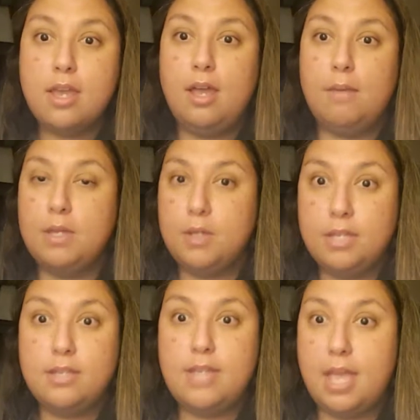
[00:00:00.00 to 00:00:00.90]
You
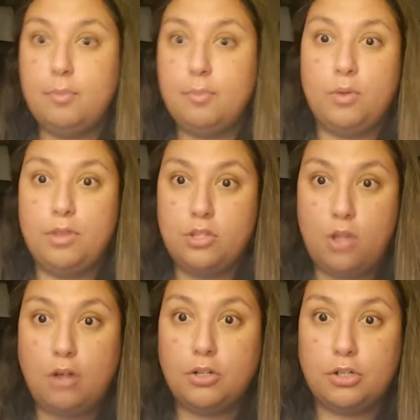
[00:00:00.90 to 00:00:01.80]
need to taper with a
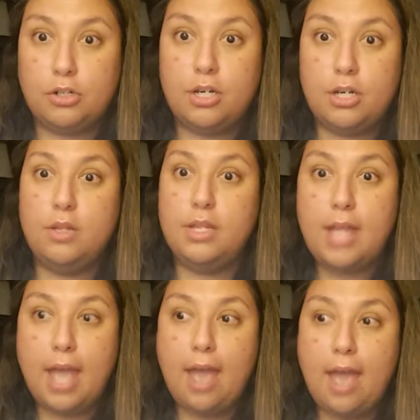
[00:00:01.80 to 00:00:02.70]
doctor, and you need
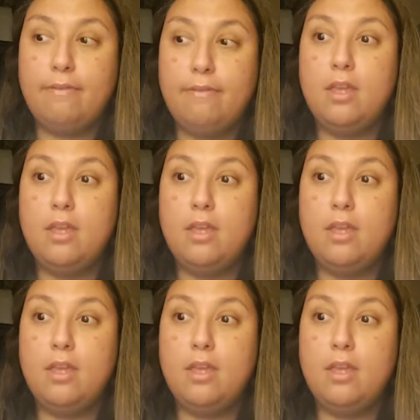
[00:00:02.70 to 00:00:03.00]
to have